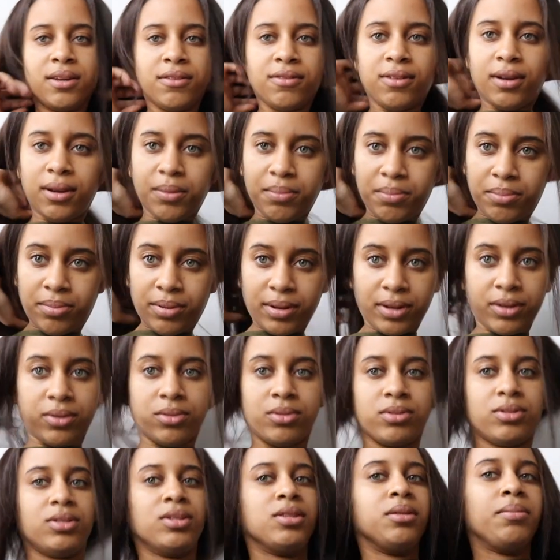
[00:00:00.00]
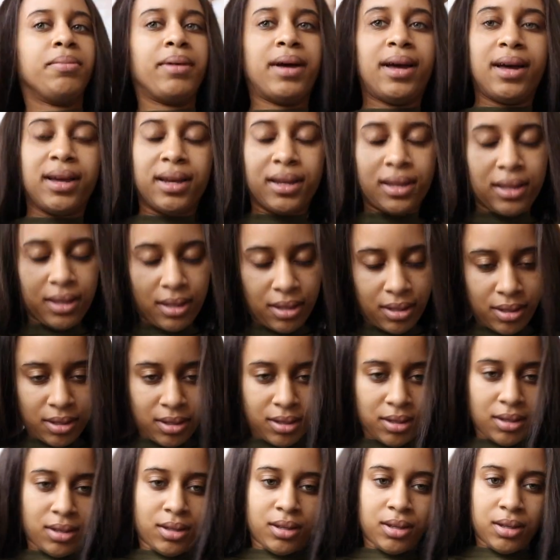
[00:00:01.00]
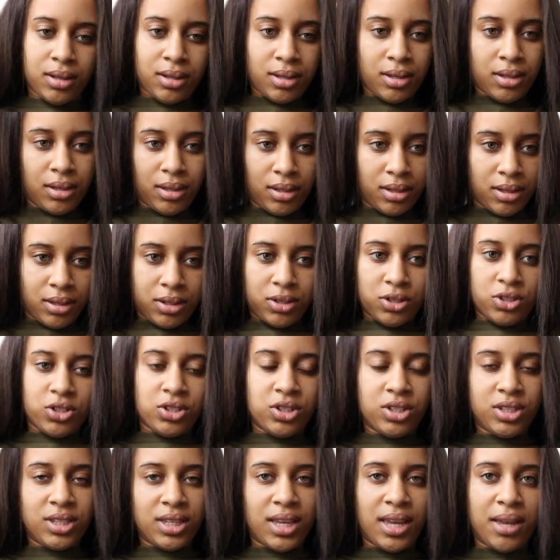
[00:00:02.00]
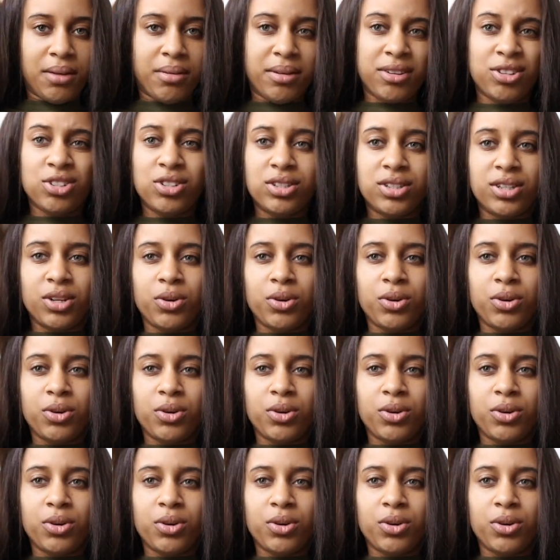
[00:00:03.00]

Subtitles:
if I bring it all to the back, you should see it's